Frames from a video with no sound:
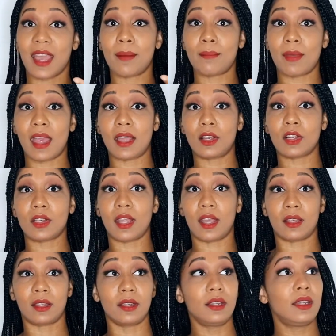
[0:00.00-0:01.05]
and her
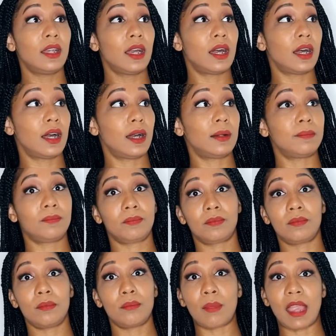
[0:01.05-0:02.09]
nana
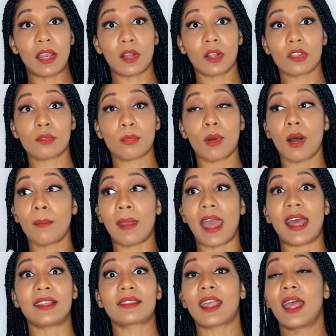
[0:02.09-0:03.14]
made her a small
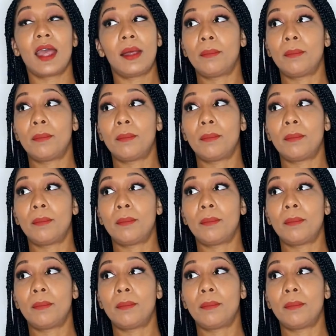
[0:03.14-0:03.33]
mask,